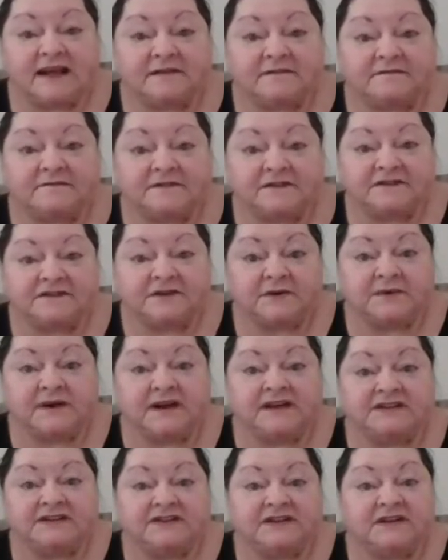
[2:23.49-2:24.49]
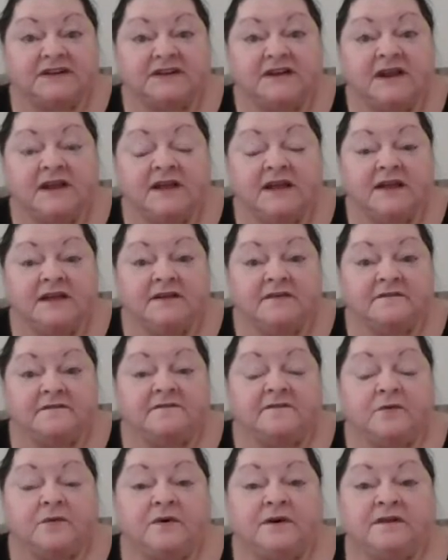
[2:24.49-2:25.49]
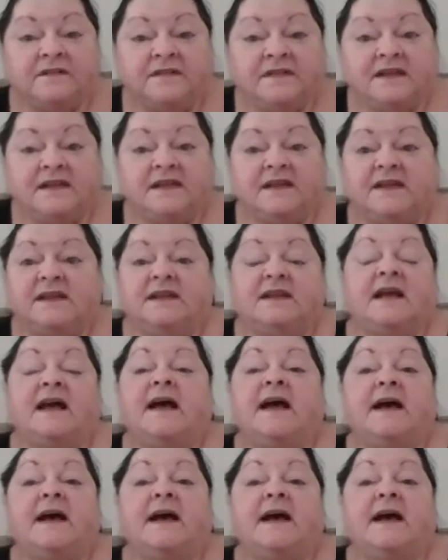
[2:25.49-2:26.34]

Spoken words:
for donation for the